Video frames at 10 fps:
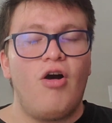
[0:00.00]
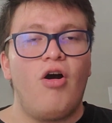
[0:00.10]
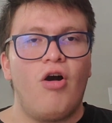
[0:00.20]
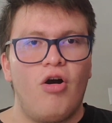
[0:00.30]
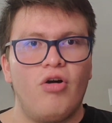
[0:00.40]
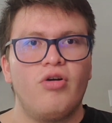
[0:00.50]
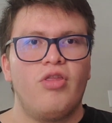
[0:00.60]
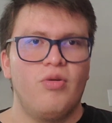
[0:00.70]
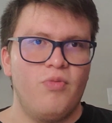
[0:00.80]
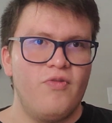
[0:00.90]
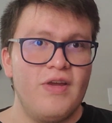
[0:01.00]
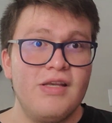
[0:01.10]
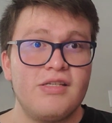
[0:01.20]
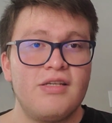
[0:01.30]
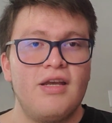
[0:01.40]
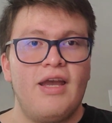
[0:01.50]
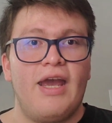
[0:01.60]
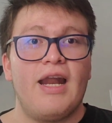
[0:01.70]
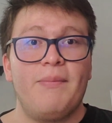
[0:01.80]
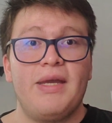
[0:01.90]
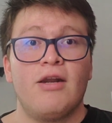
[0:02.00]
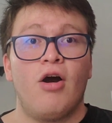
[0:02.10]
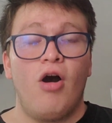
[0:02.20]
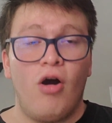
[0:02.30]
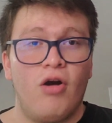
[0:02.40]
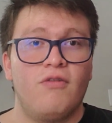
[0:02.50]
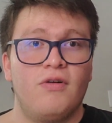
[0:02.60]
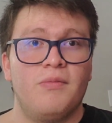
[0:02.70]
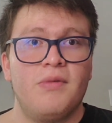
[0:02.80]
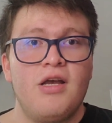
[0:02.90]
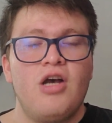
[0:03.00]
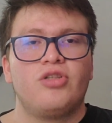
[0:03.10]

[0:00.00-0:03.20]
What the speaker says: all the movies, and I mean all of them.